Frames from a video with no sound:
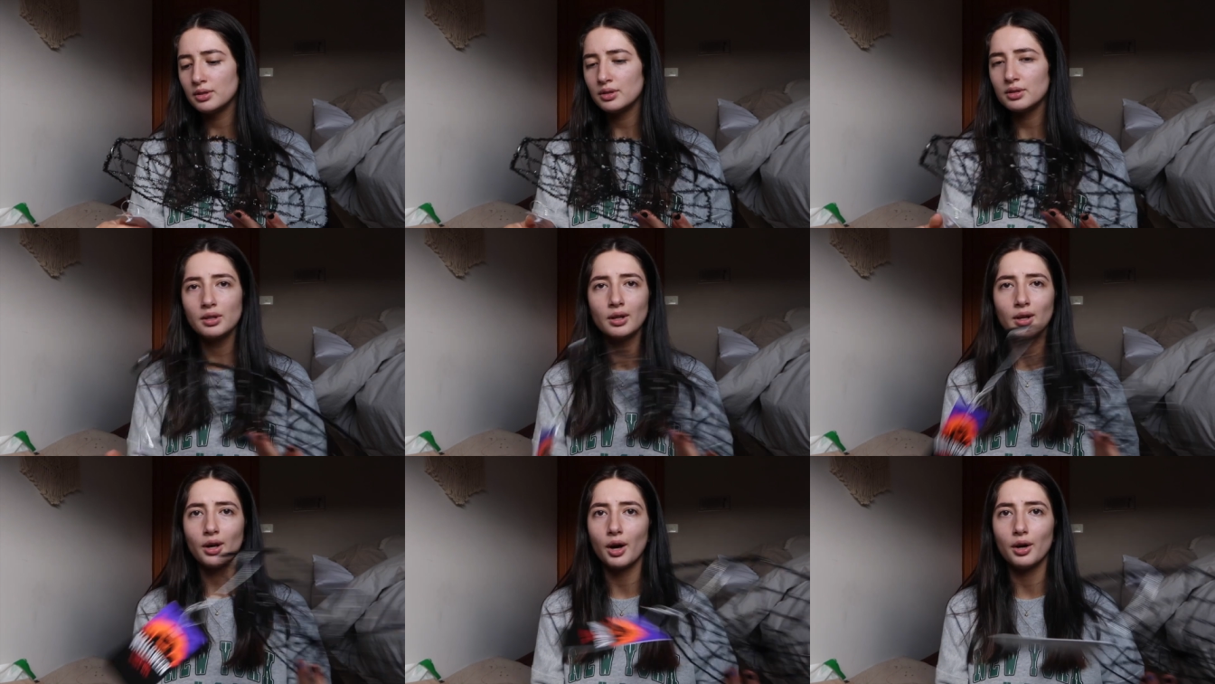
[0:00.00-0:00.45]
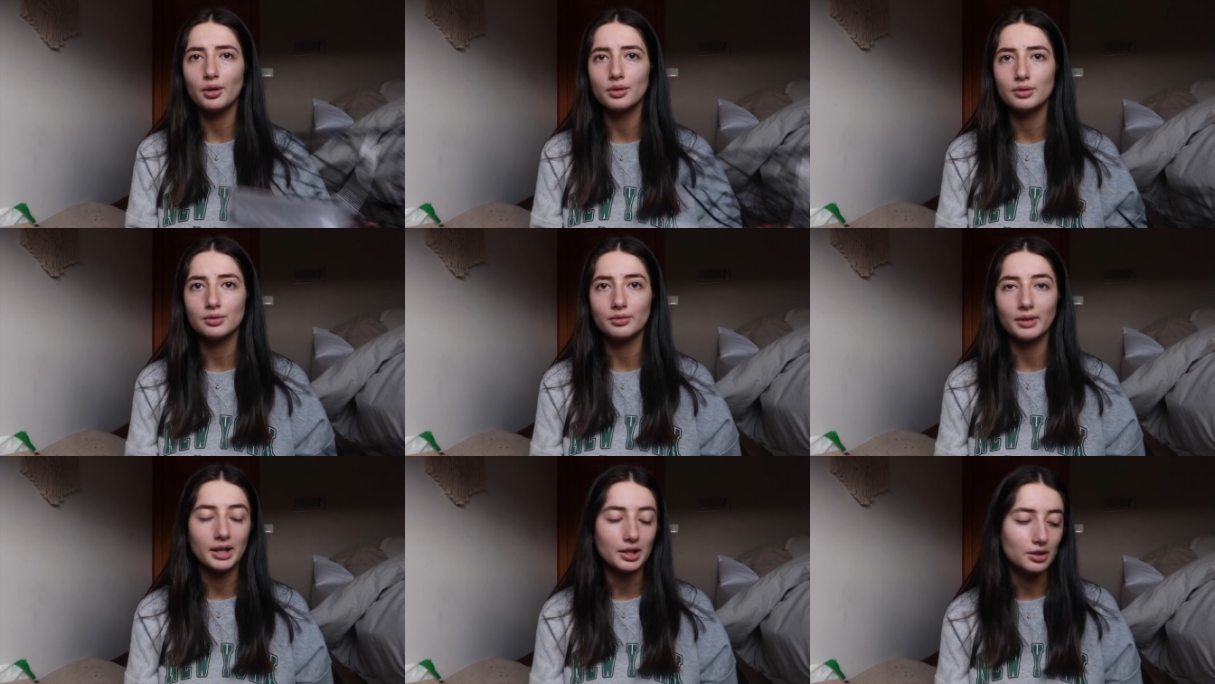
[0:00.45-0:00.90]
just the
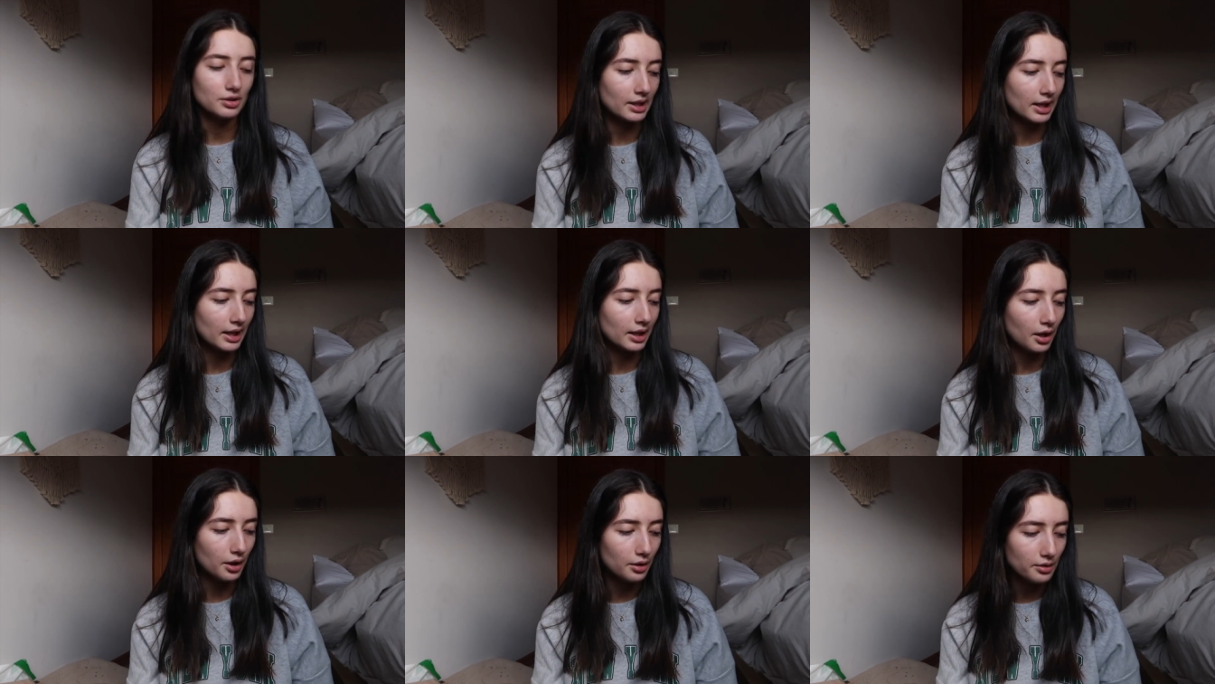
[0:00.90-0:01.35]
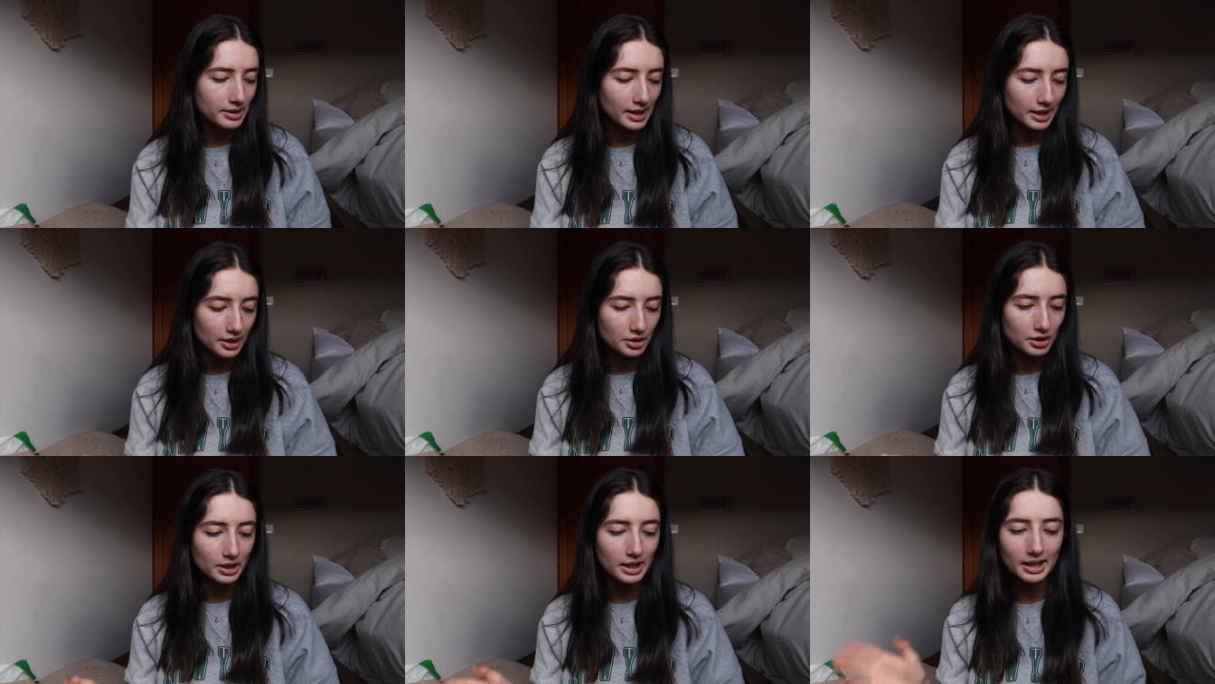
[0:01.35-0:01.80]
Coles range. Like Coles
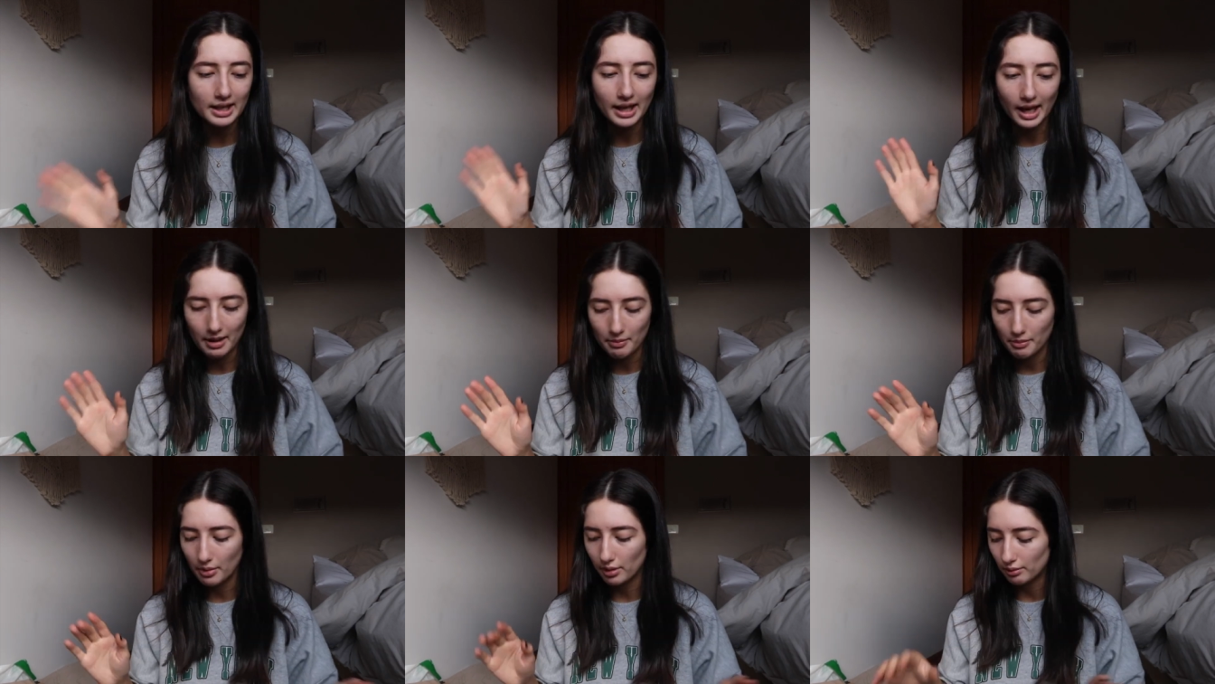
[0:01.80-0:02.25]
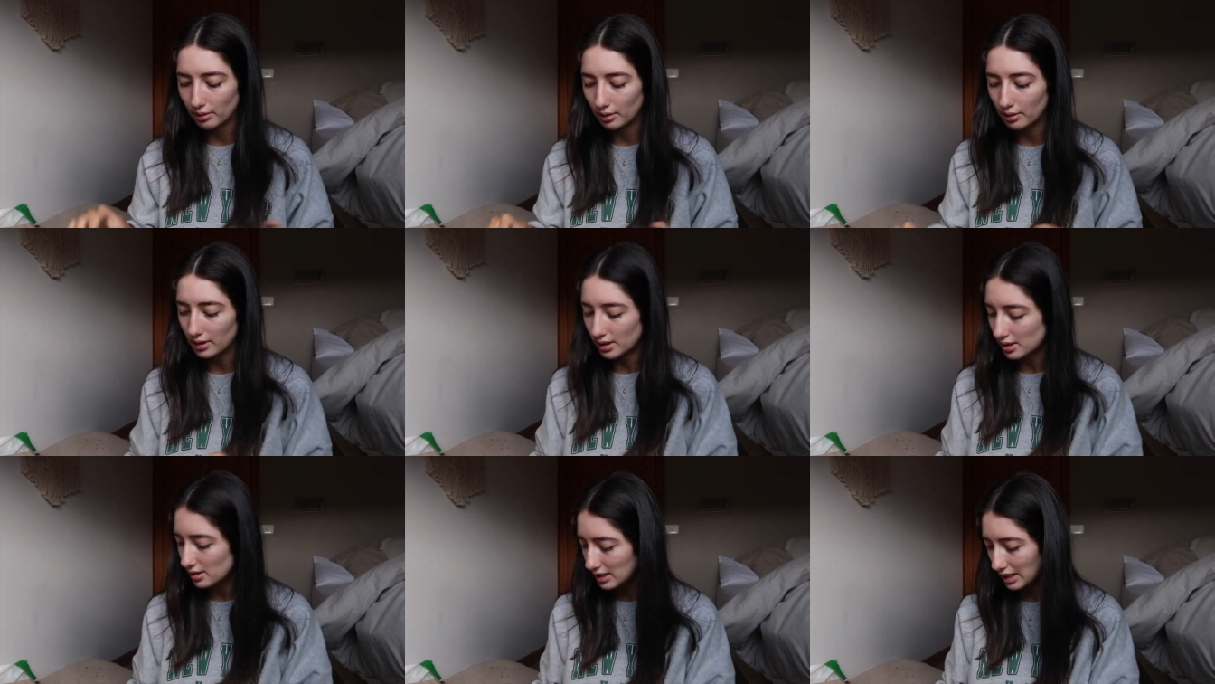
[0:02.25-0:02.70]
actually came
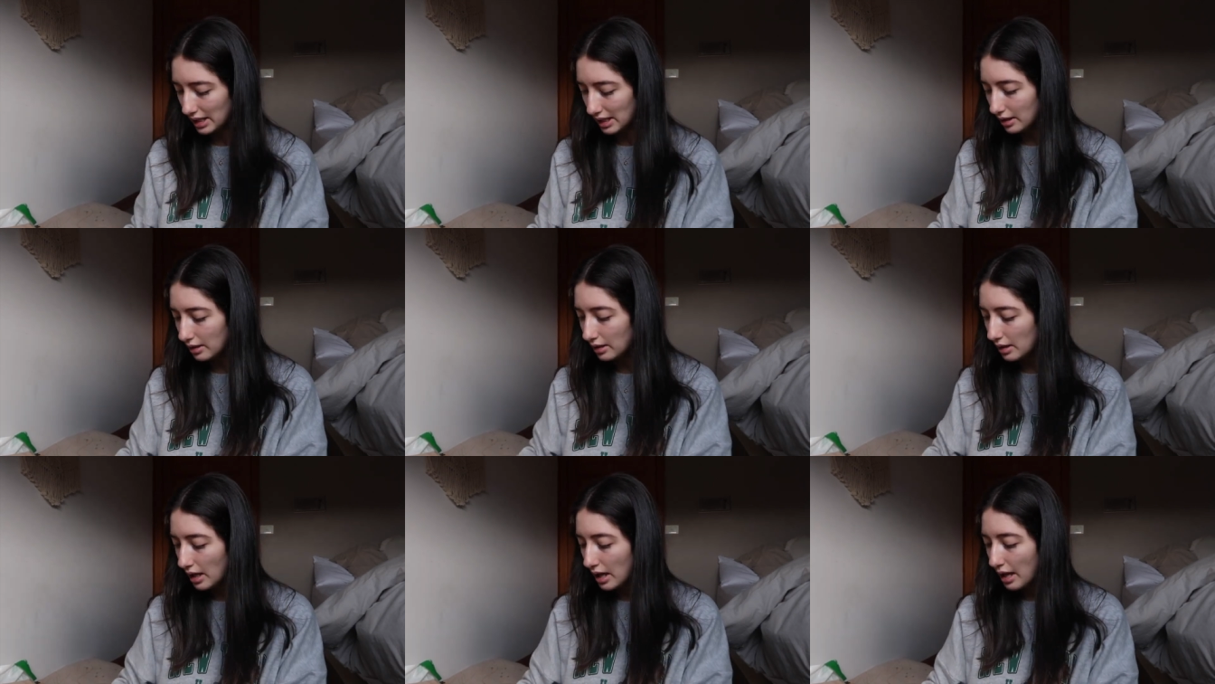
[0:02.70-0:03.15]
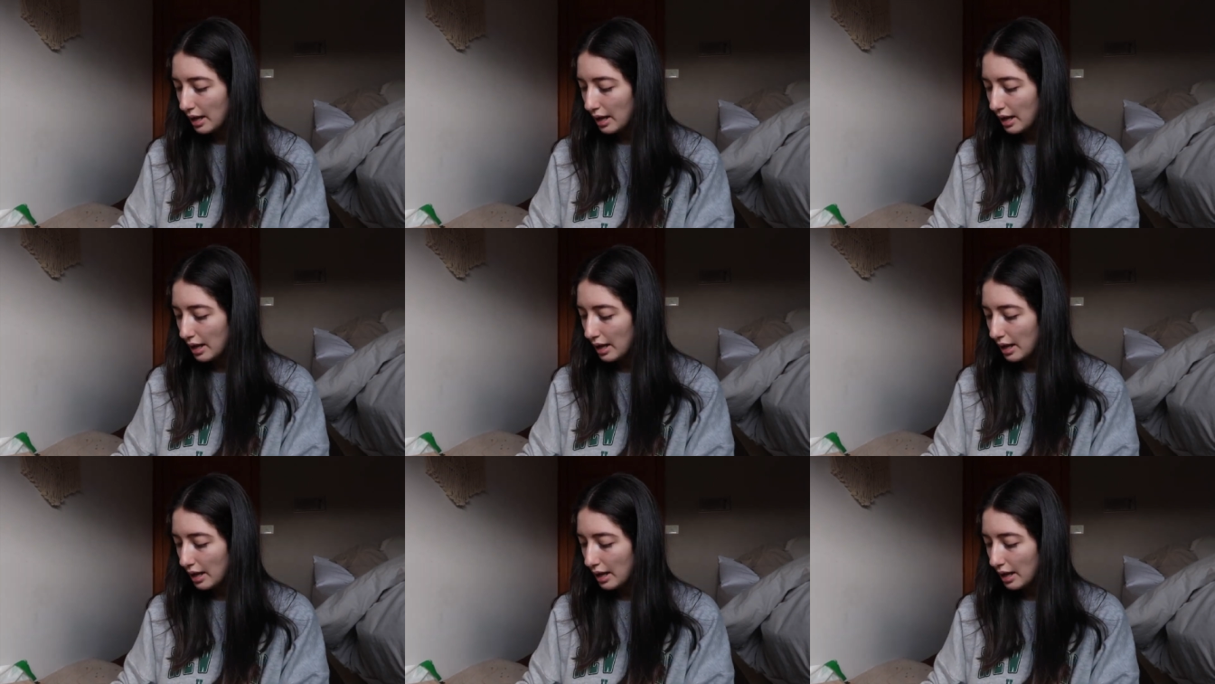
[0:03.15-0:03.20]
through this year